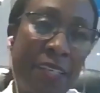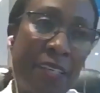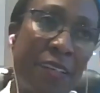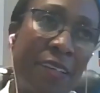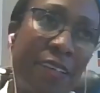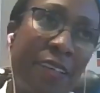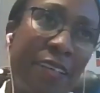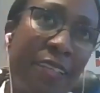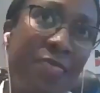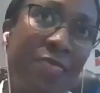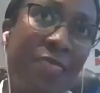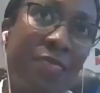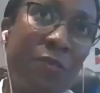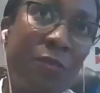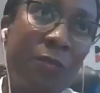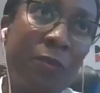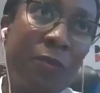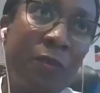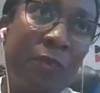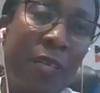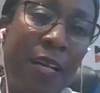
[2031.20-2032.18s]
right?
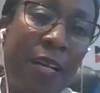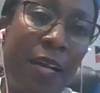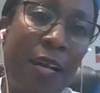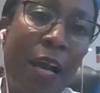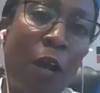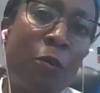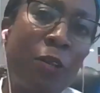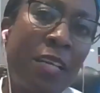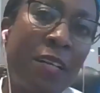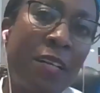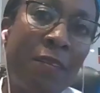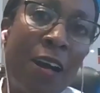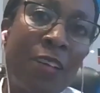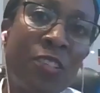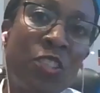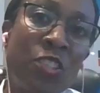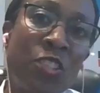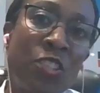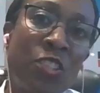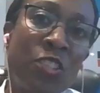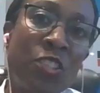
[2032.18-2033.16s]
So I want to
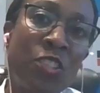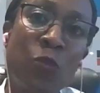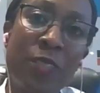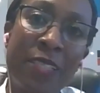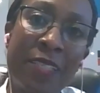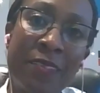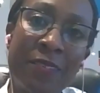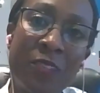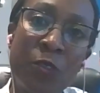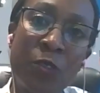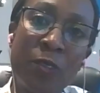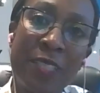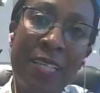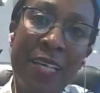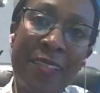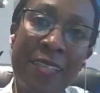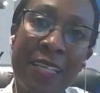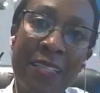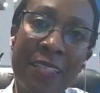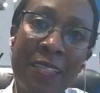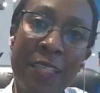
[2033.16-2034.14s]
ask Julie.
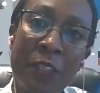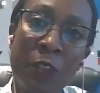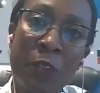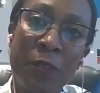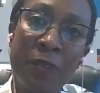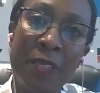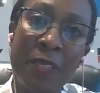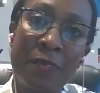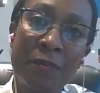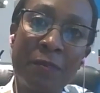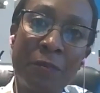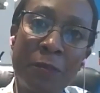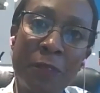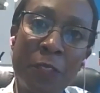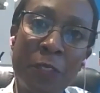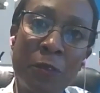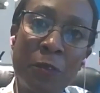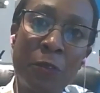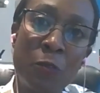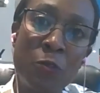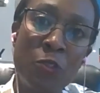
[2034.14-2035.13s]
Julie, I think
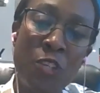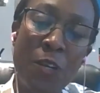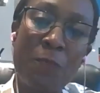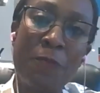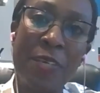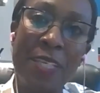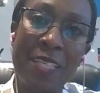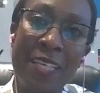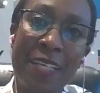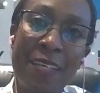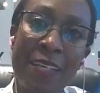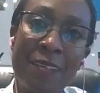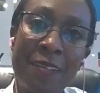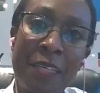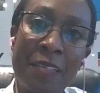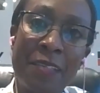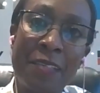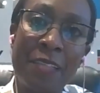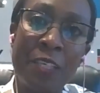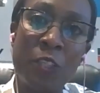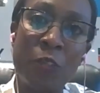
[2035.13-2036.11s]
can you jump in here?
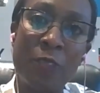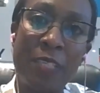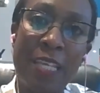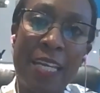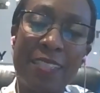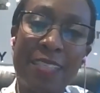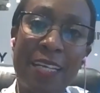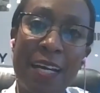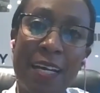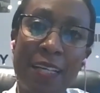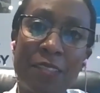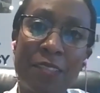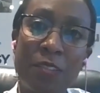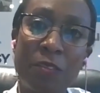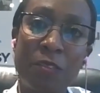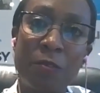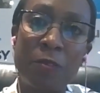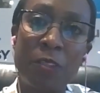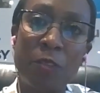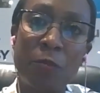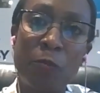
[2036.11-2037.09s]
Anything you'd like to add
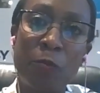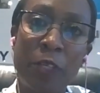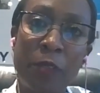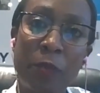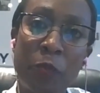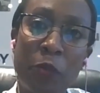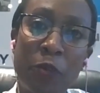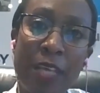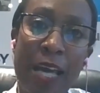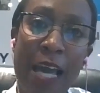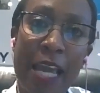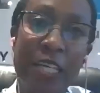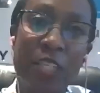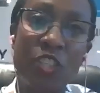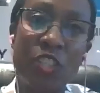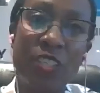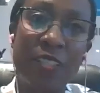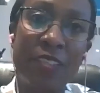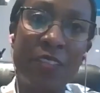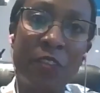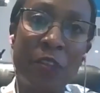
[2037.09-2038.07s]
to what both
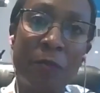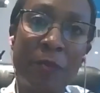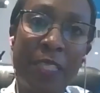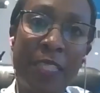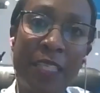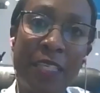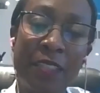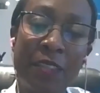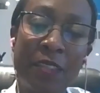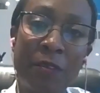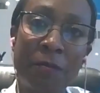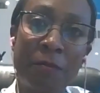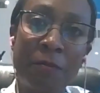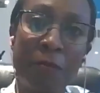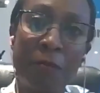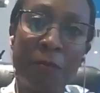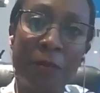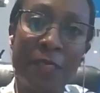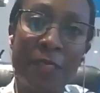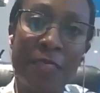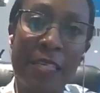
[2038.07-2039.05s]
Aaisha and Elena are
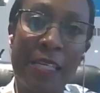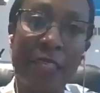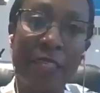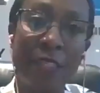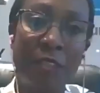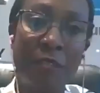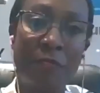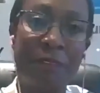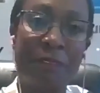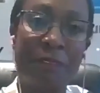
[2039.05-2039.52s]
saying?